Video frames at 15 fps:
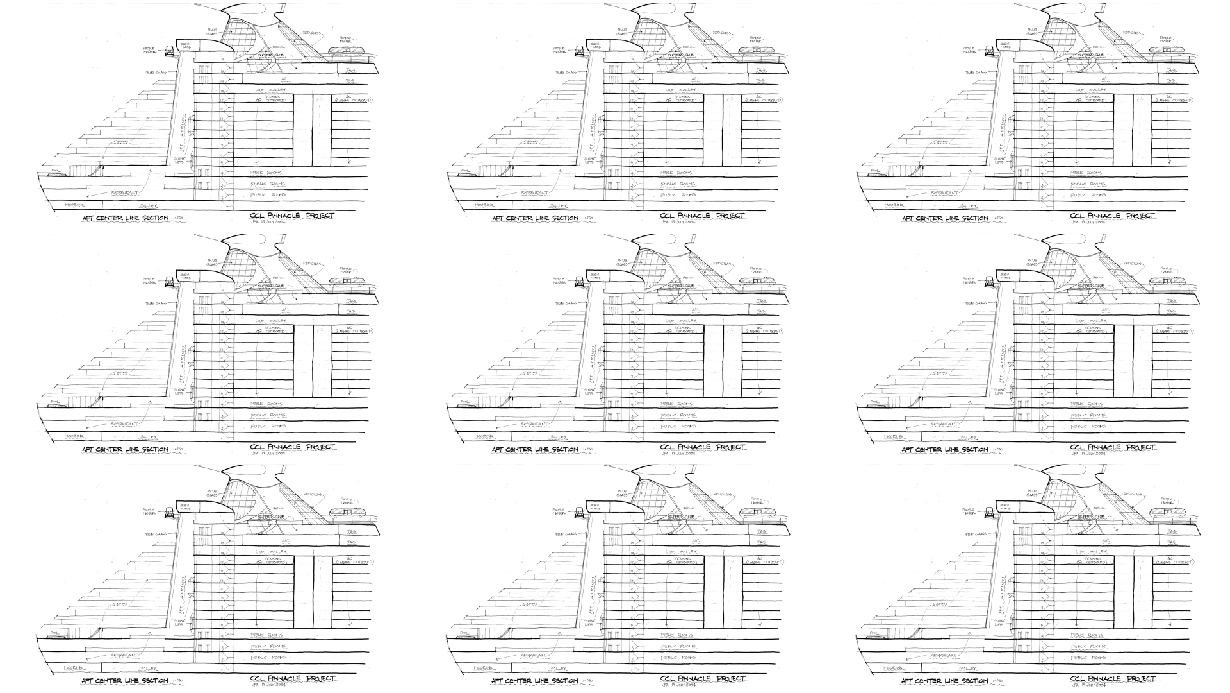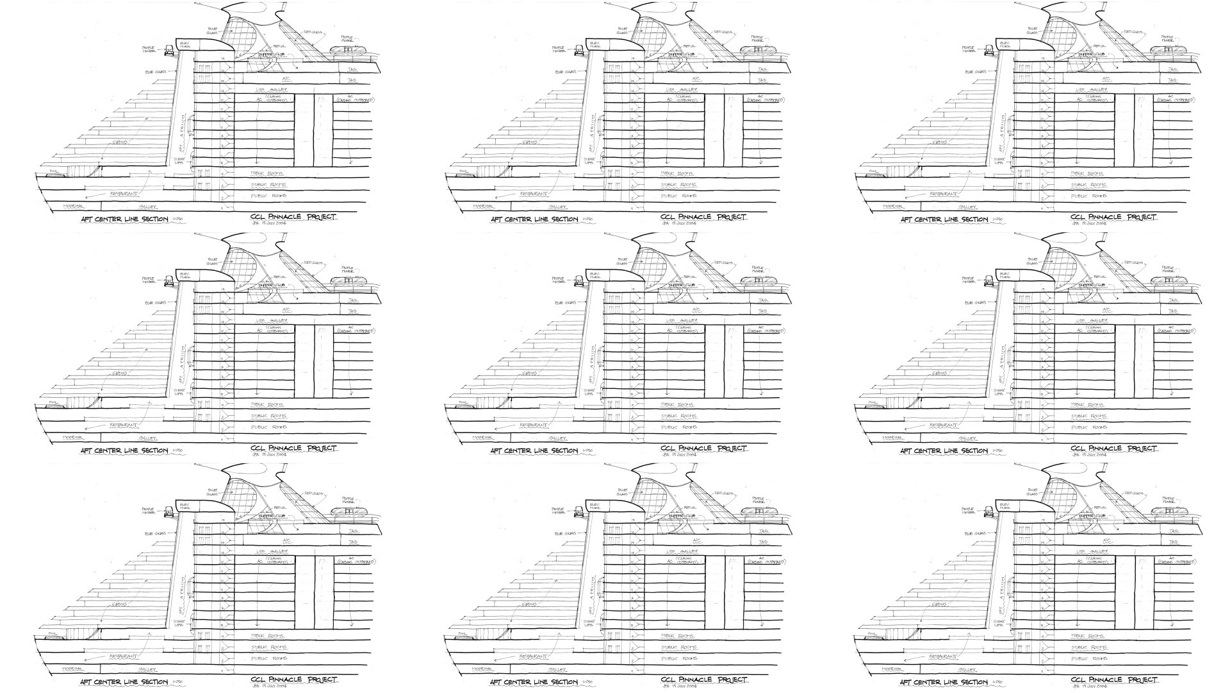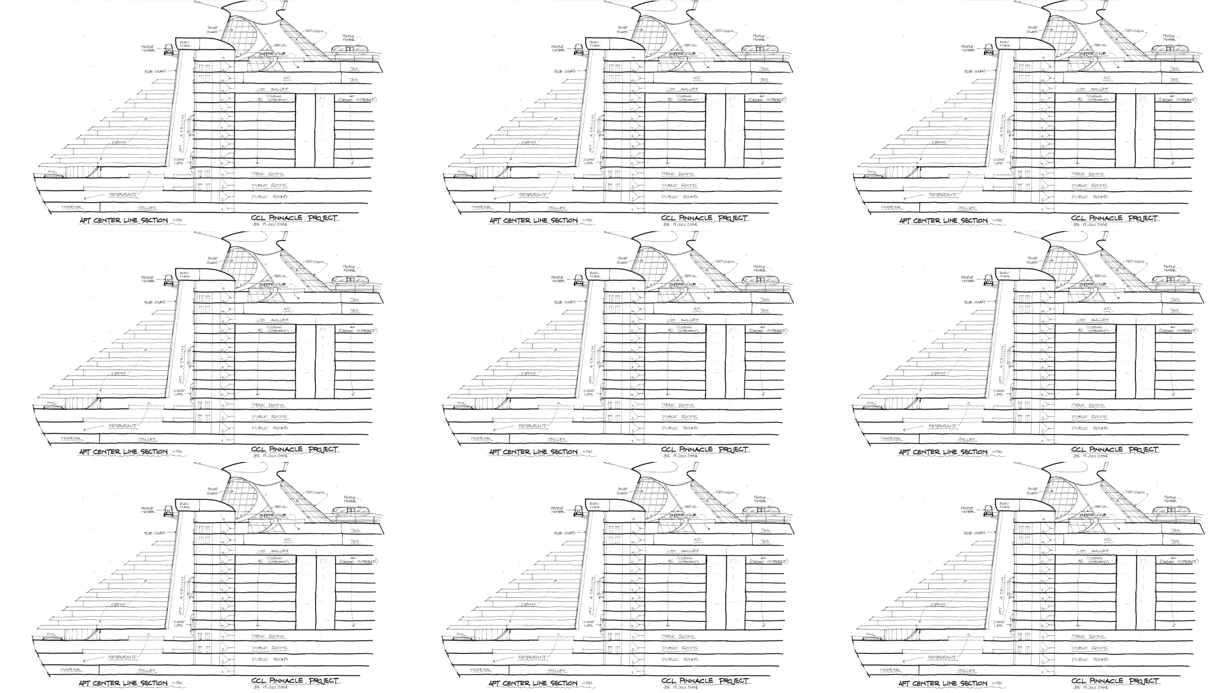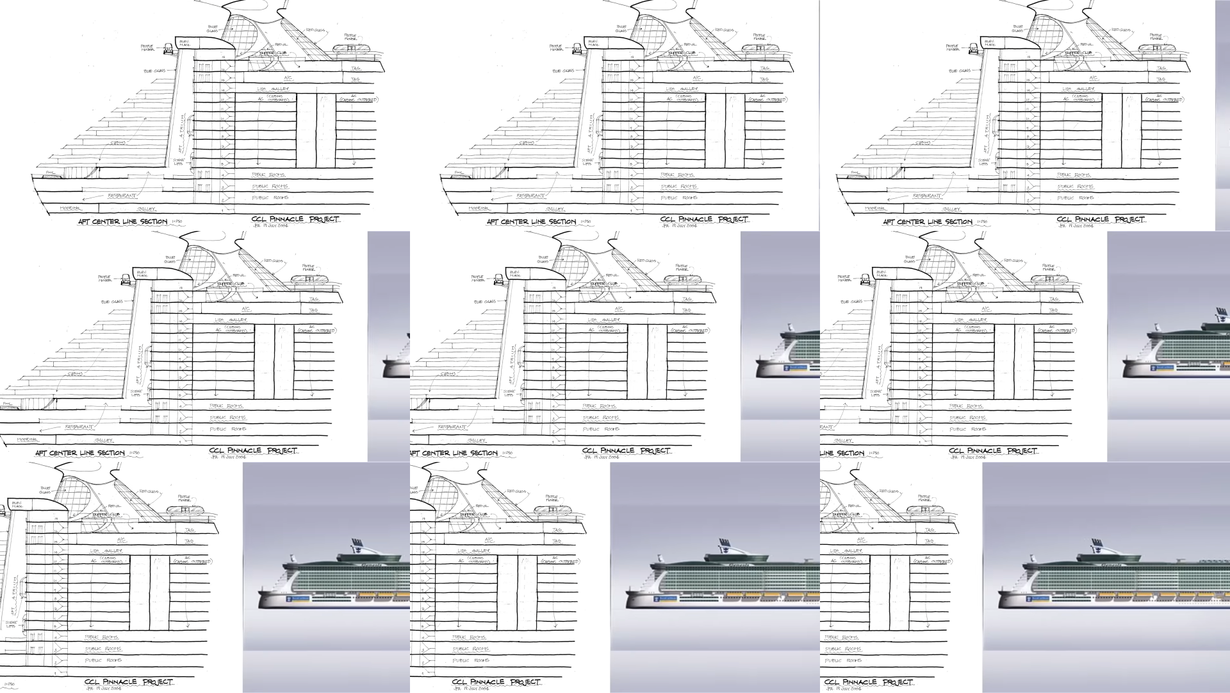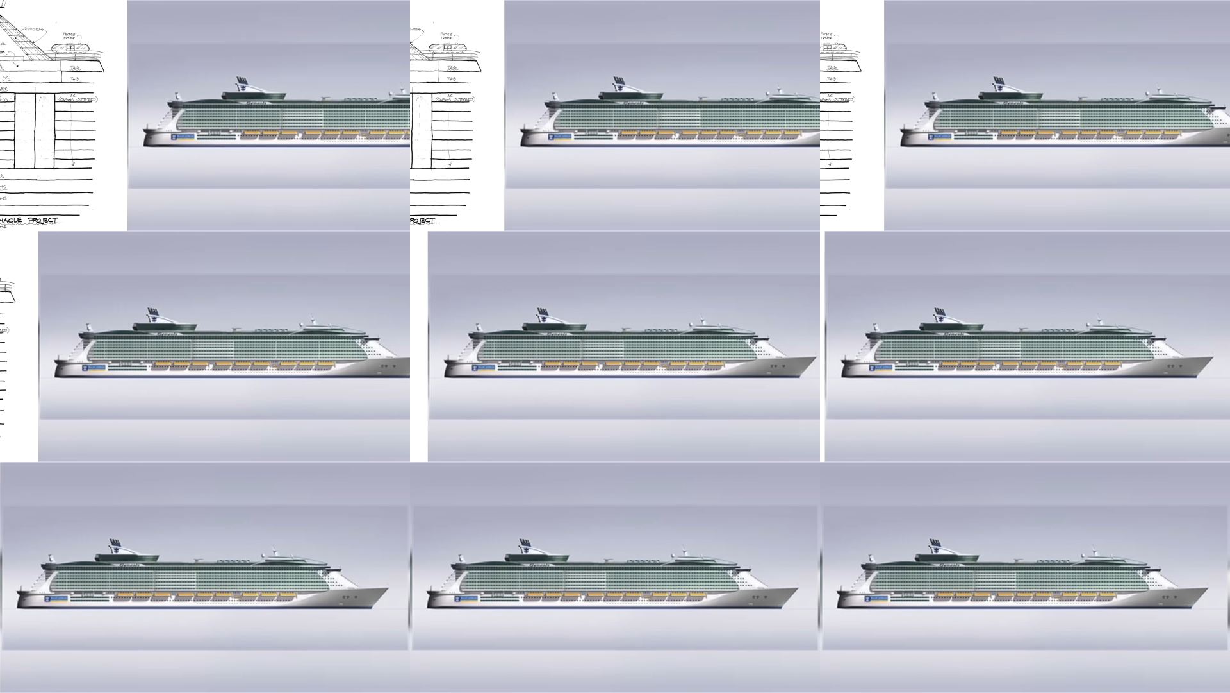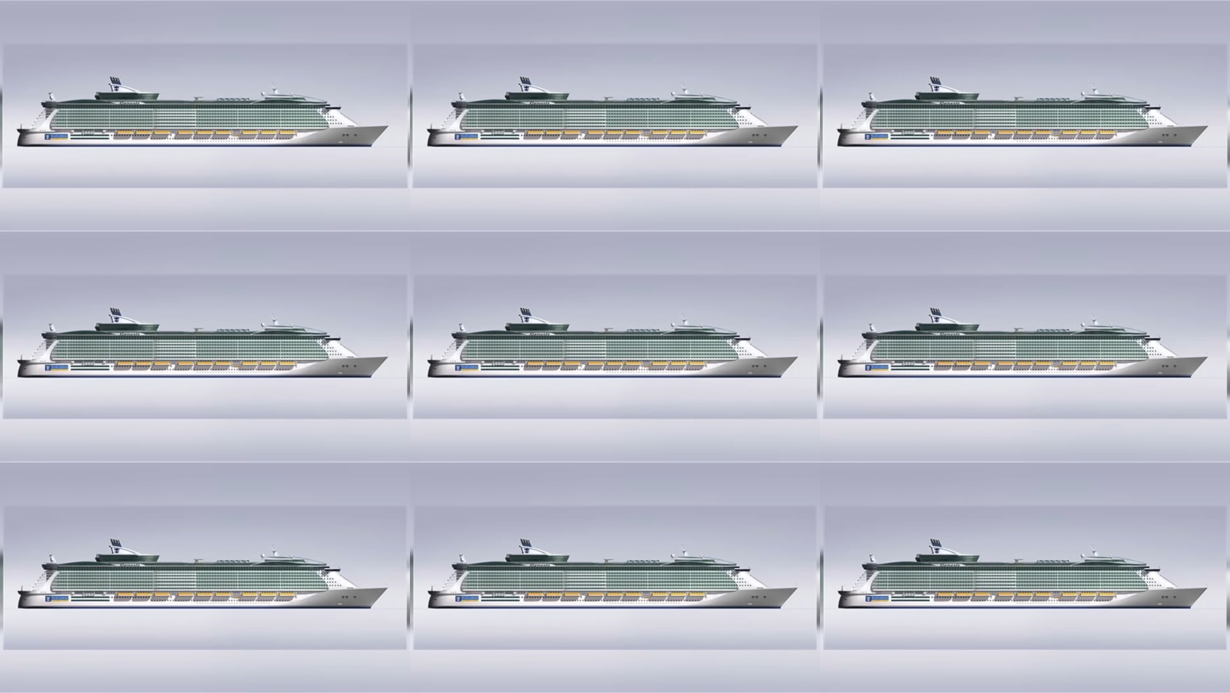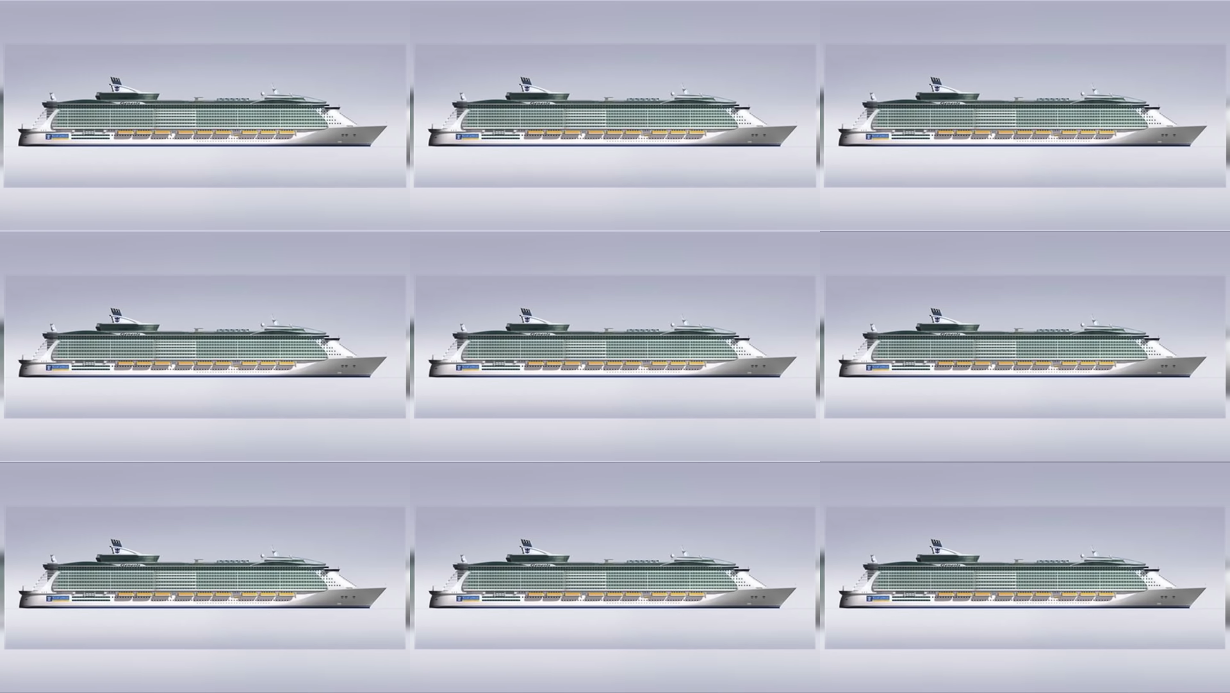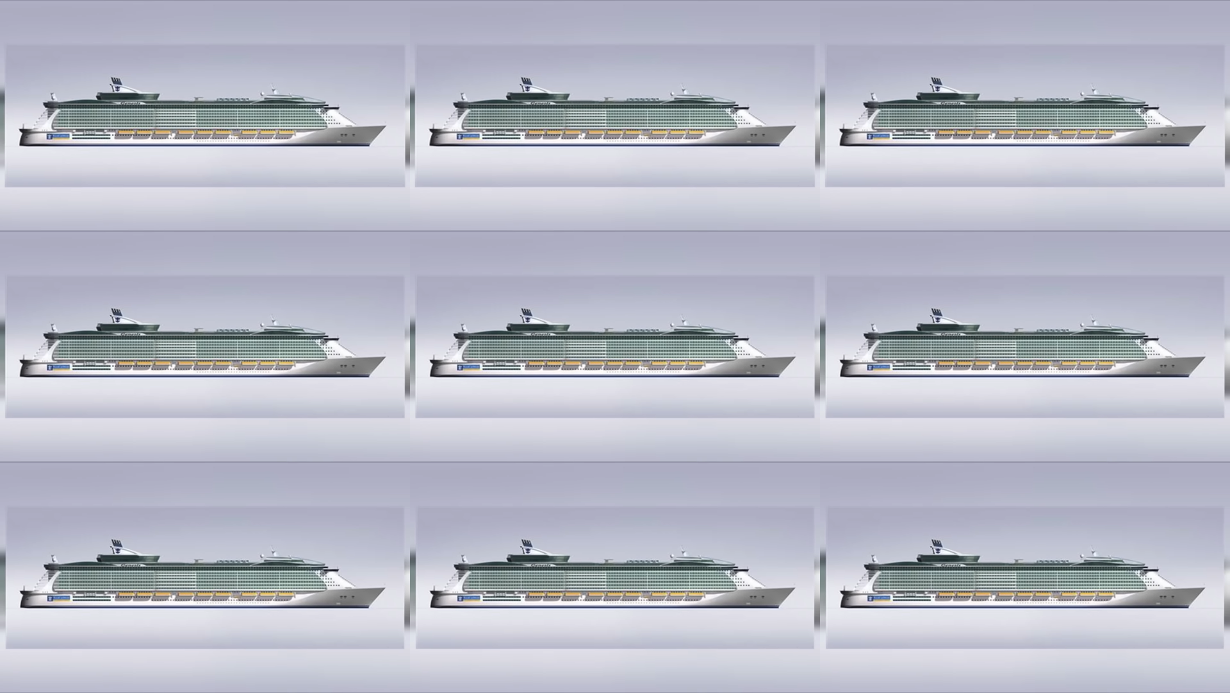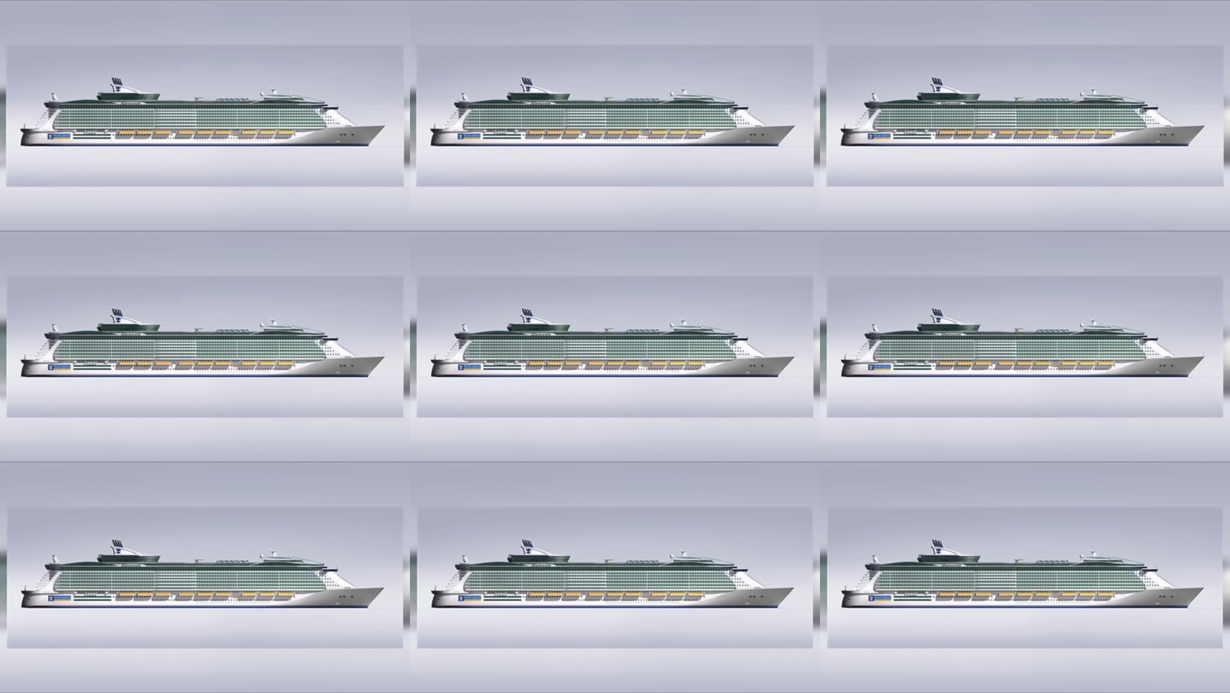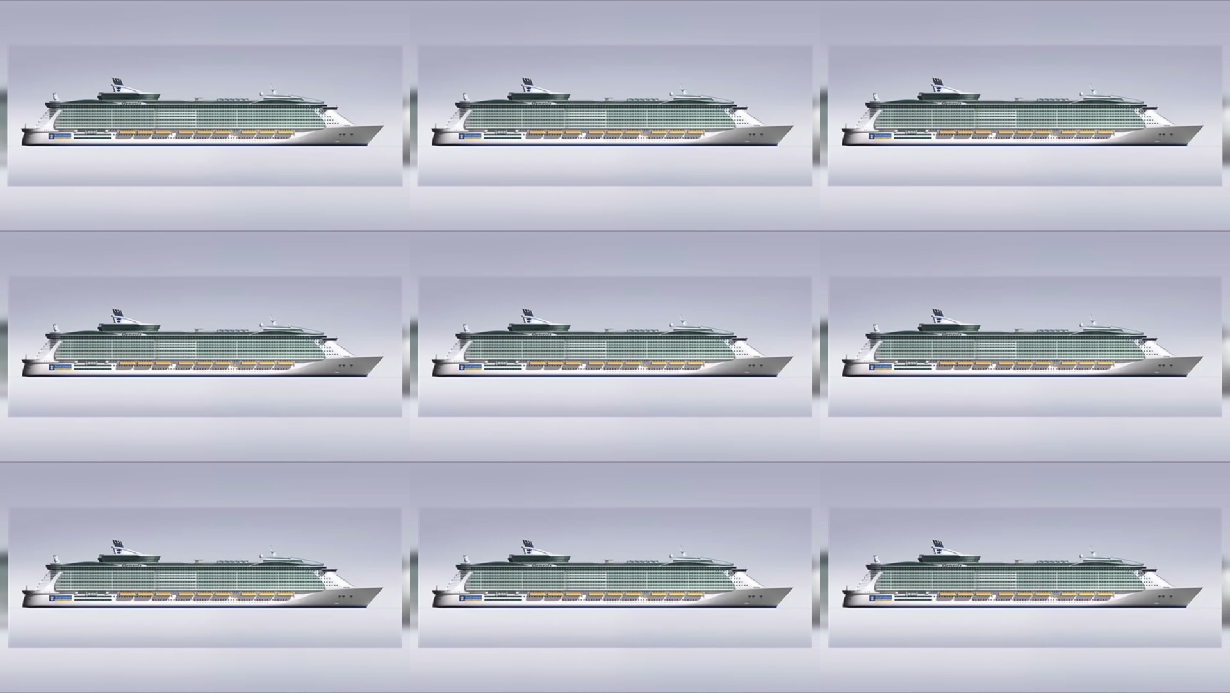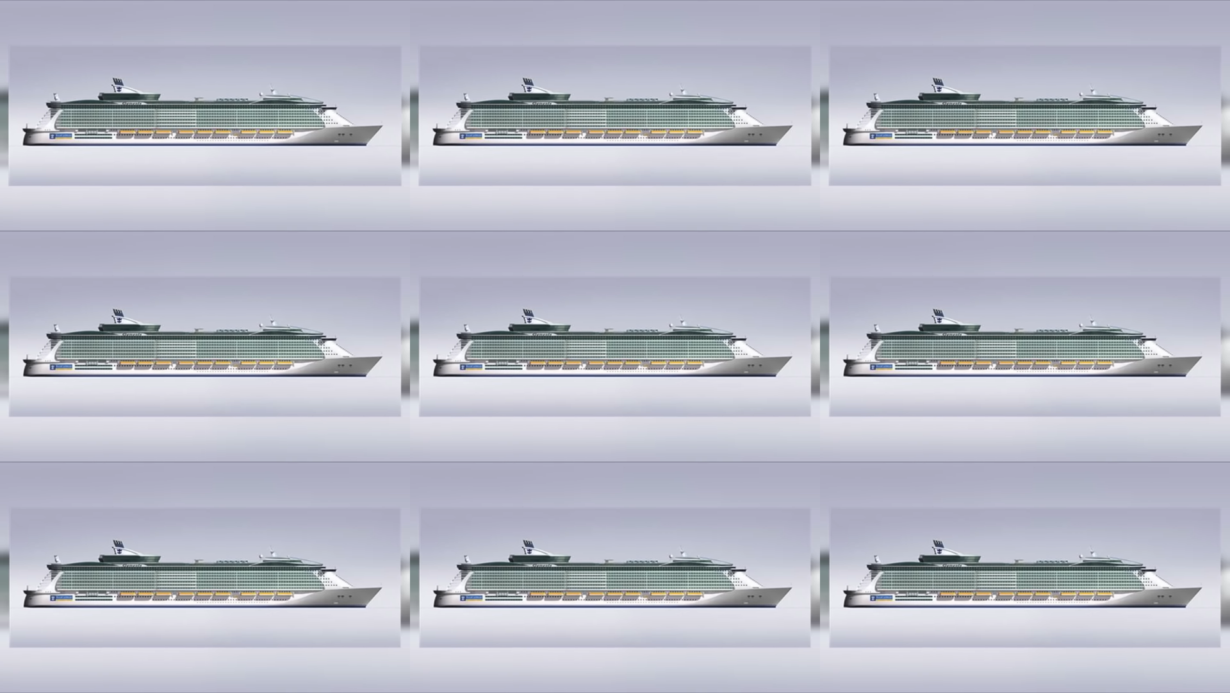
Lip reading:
(no speaker visible)